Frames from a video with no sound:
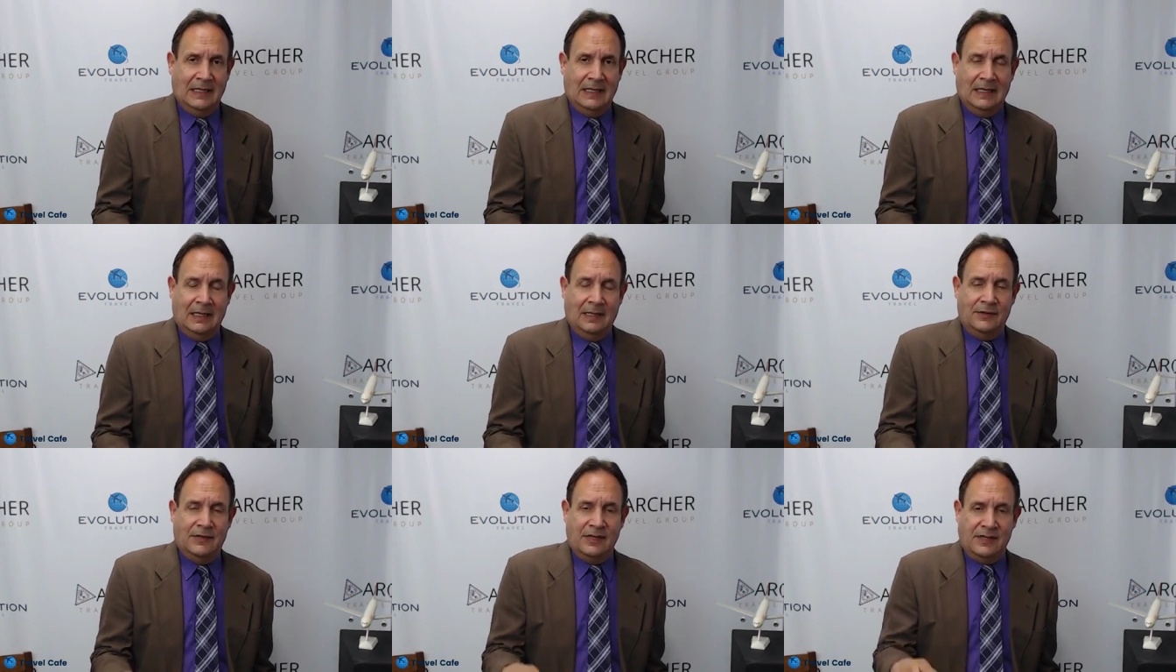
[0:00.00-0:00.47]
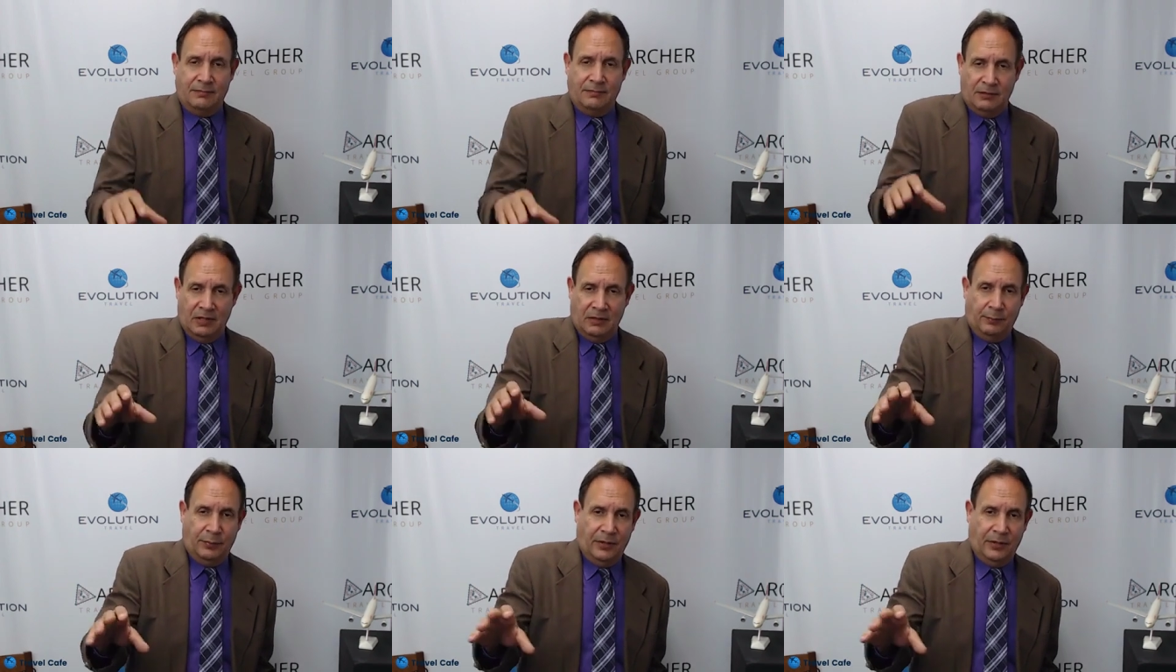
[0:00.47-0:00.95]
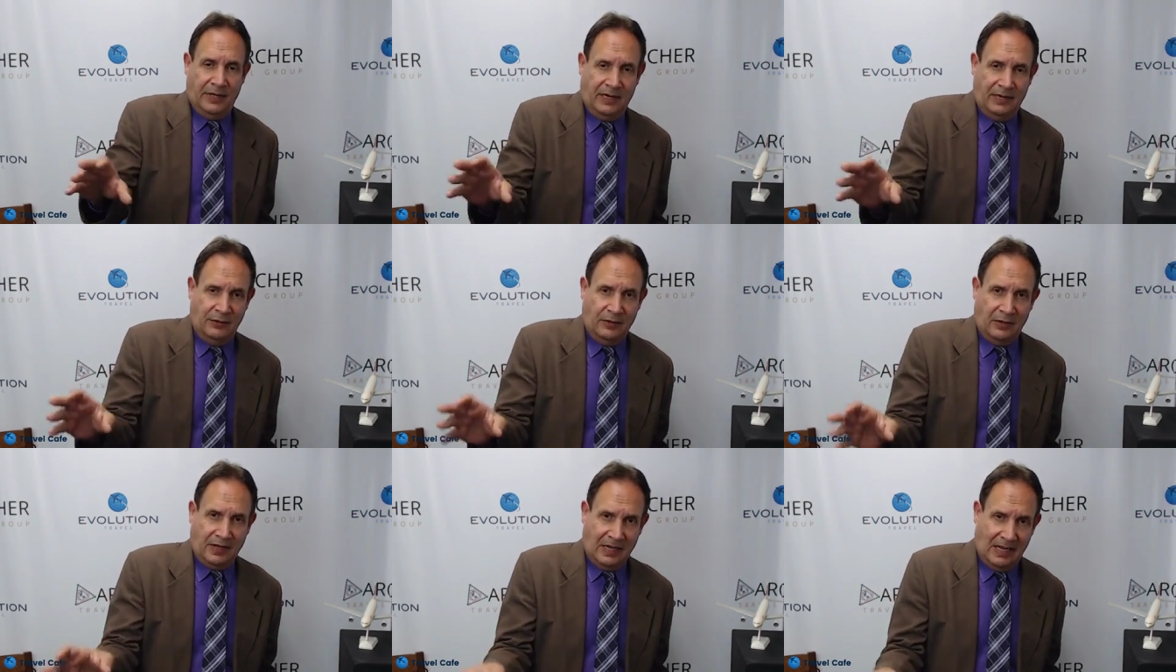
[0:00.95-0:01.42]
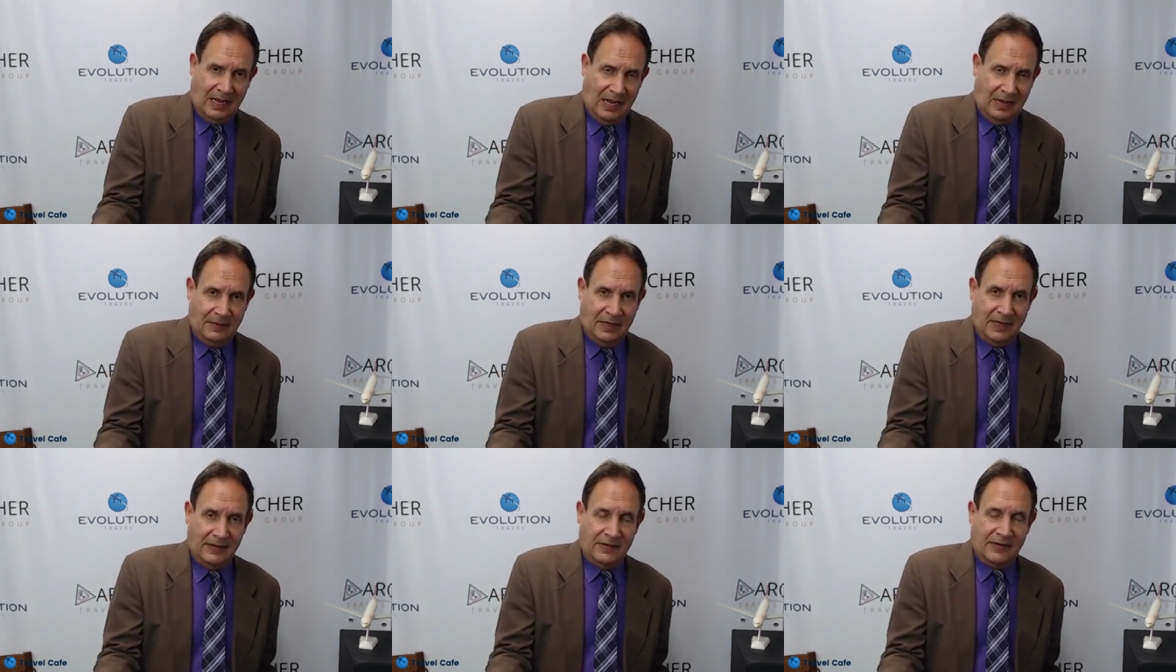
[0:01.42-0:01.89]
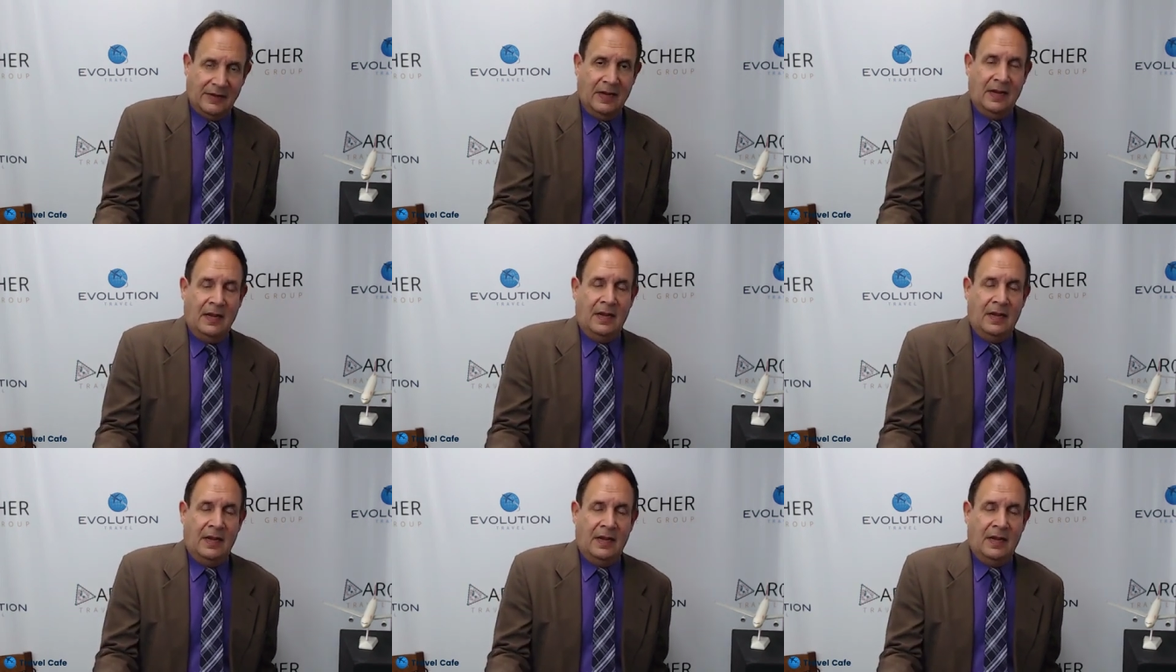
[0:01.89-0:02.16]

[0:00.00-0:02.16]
uh, just you know put it in your comments.